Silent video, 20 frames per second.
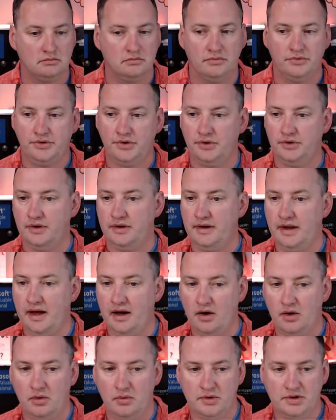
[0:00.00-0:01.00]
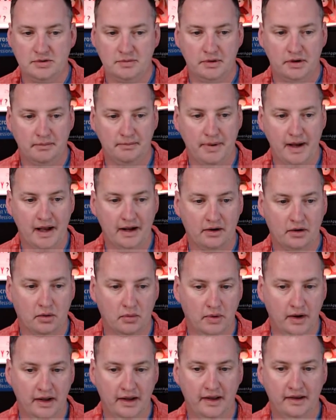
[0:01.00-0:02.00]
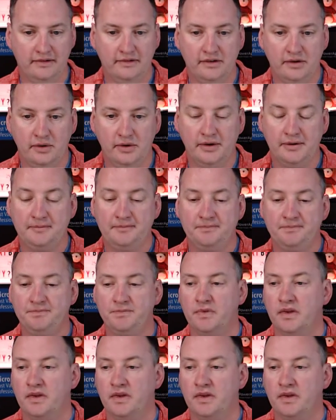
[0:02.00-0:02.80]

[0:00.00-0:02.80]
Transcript: So then now we should be able to back our way into it.